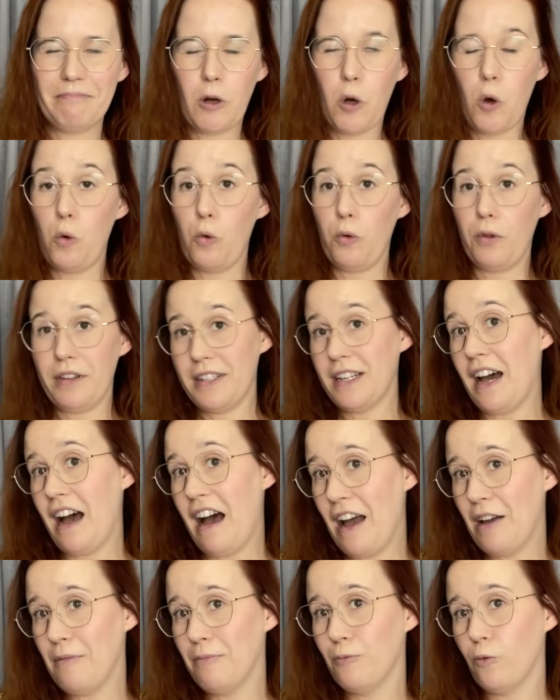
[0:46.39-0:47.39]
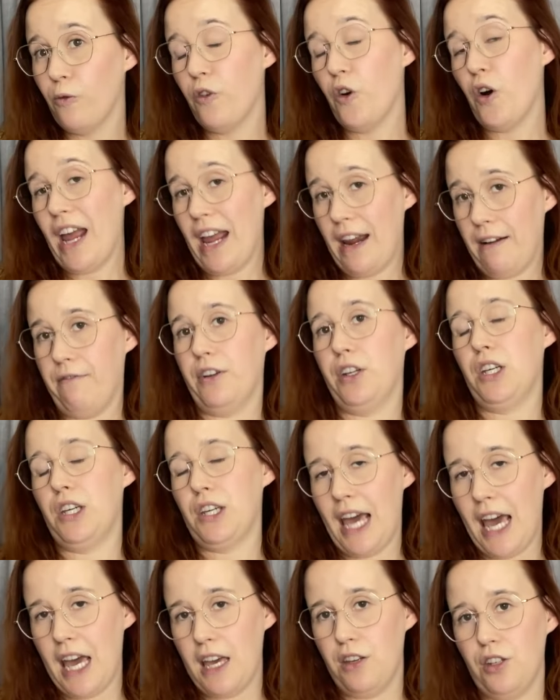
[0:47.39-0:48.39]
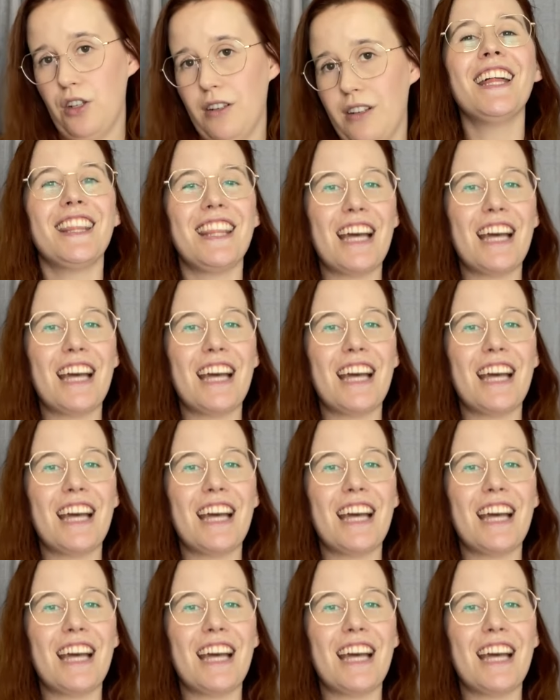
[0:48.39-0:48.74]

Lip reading: all the time for every occasion.